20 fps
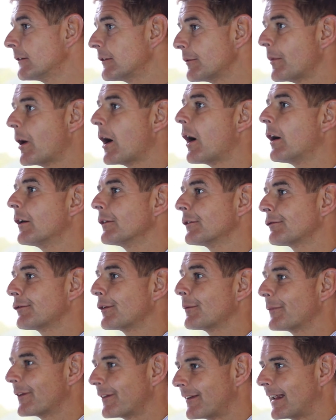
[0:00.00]
demand
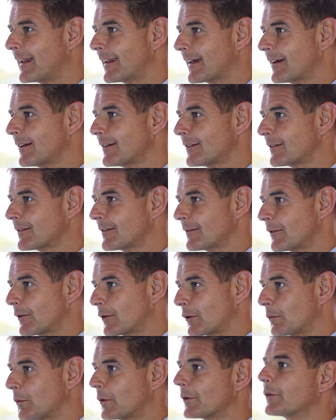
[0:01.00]
from the delegates
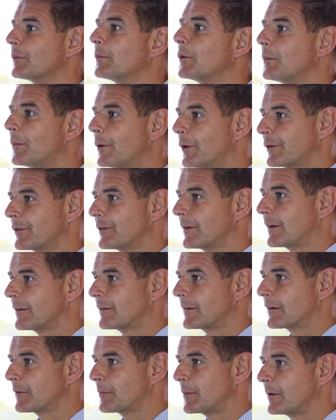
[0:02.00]
who want a more
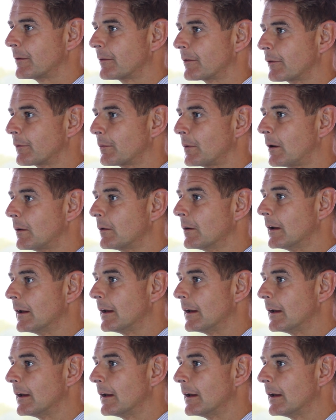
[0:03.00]
personalized experience as well.